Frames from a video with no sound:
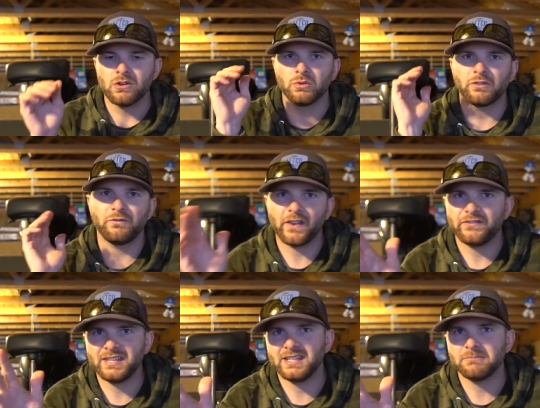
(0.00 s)
with
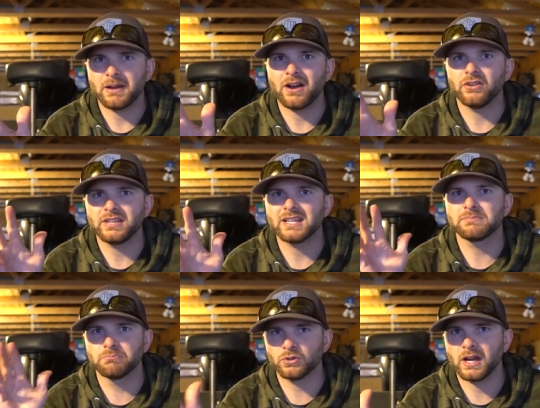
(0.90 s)
15 pound
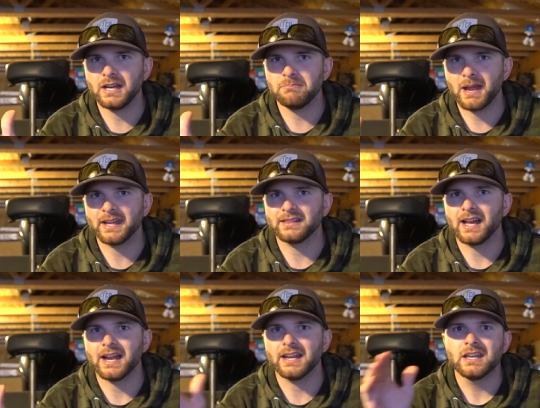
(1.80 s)
test braid main
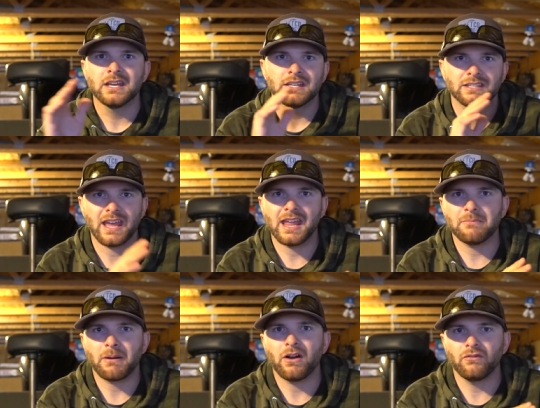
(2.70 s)
line to
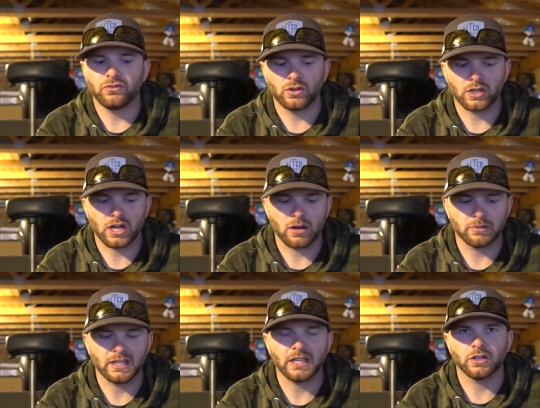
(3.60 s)
8 pound
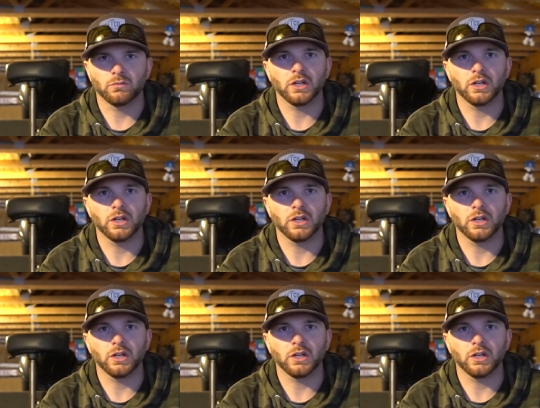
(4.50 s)
fluorocarbon leader.